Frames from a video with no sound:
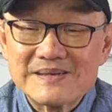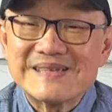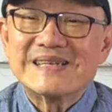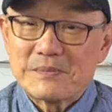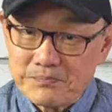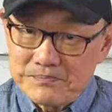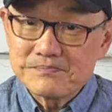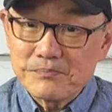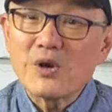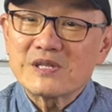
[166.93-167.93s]
In a
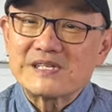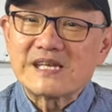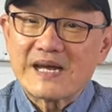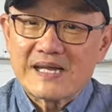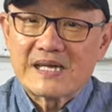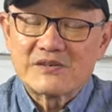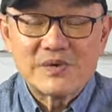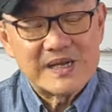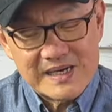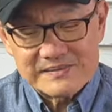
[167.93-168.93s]
poli-sci kind of
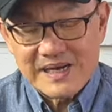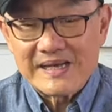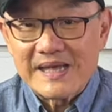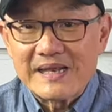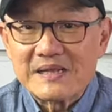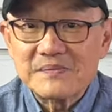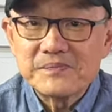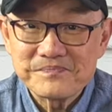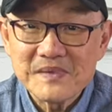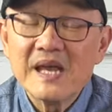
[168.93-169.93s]
way, I get it.
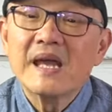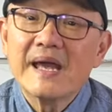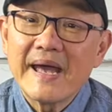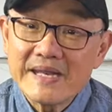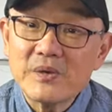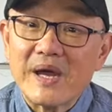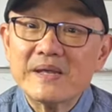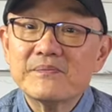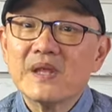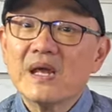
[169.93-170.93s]

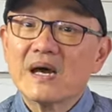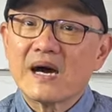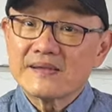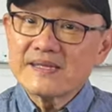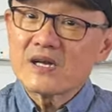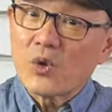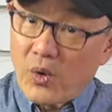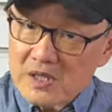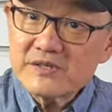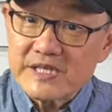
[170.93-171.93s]
Anyway, I think the
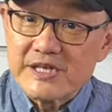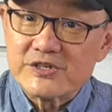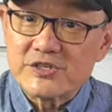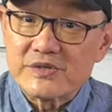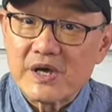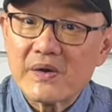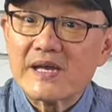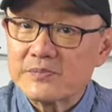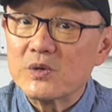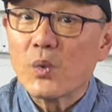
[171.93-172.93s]
quality issue, though,
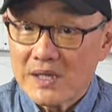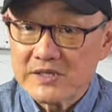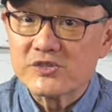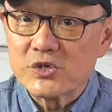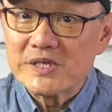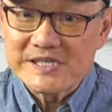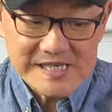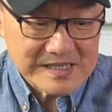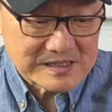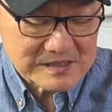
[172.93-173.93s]
has been well and truly
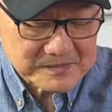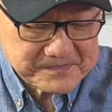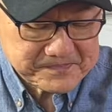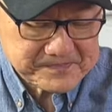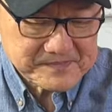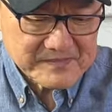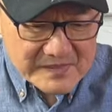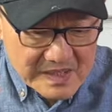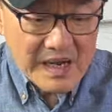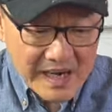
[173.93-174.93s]
settled.
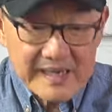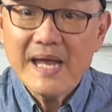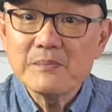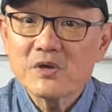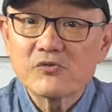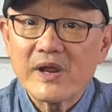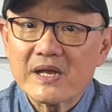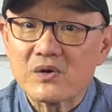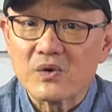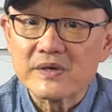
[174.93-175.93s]
I am on
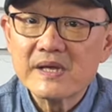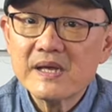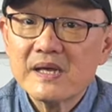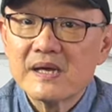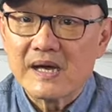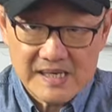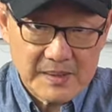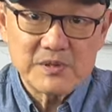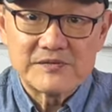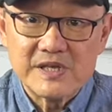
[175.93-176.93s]
record a
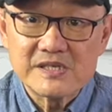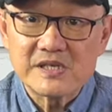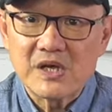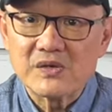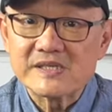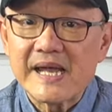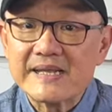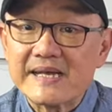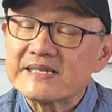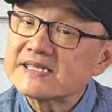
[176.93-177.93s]
couple of years ago saying
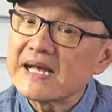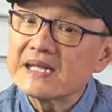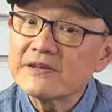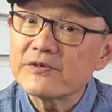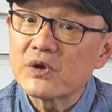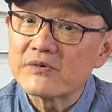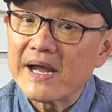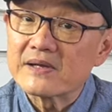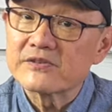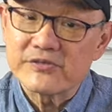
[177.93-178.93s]
that selling for
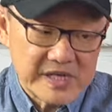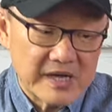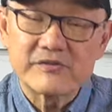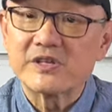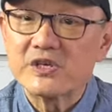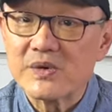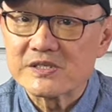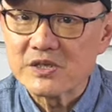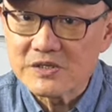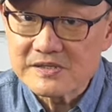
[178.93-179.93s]
around $300
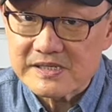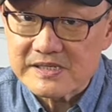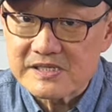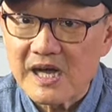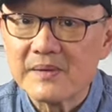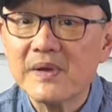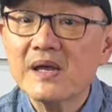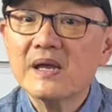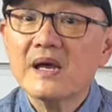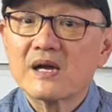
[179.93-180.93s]
US at the time,
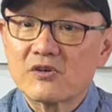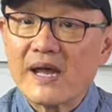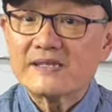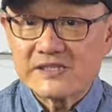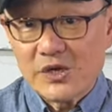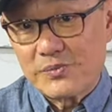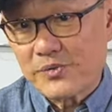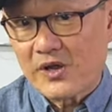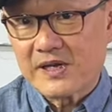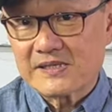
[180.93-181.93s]
Grantstone
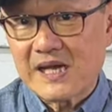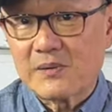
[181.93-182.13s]
products are